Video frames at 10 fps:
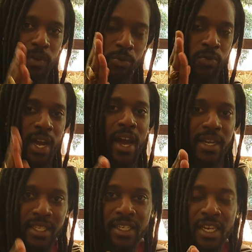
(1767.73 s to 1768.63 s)
for
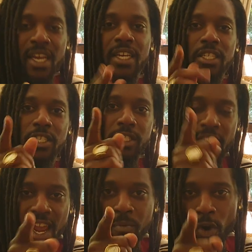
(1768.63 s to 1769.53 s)
punani,
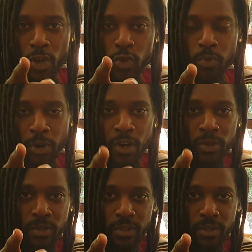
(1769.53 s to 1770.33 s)
shame on you, bro.